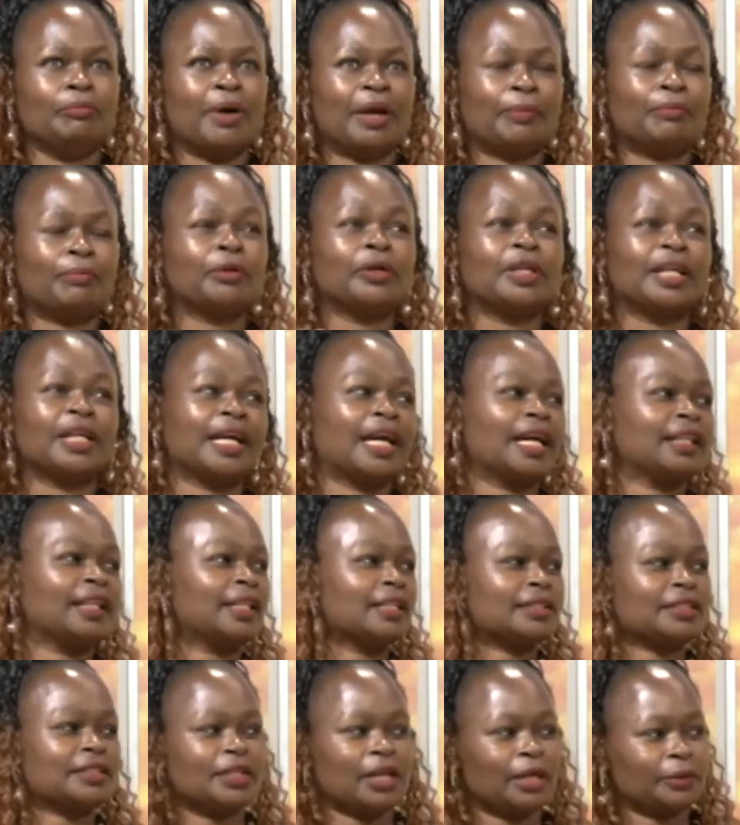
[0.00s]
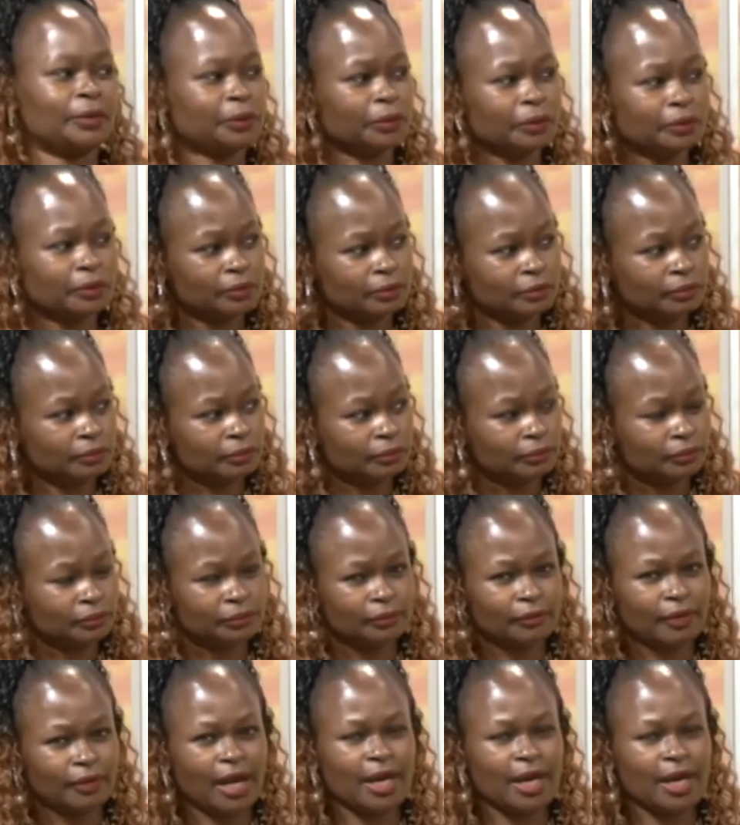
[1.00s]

by pulling others down. Uh-huh.